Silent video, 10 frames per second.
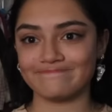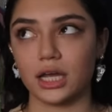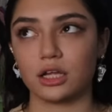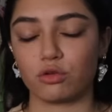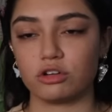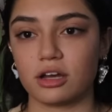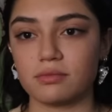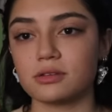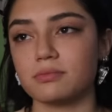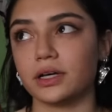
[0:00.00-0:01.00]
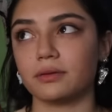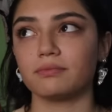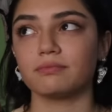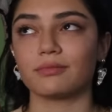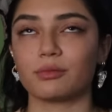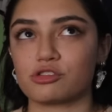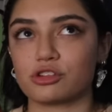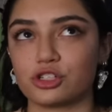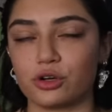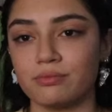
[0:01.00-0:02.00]
like 3 times, but I'm just
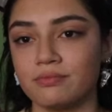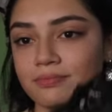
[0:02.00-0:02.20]
gonna show them.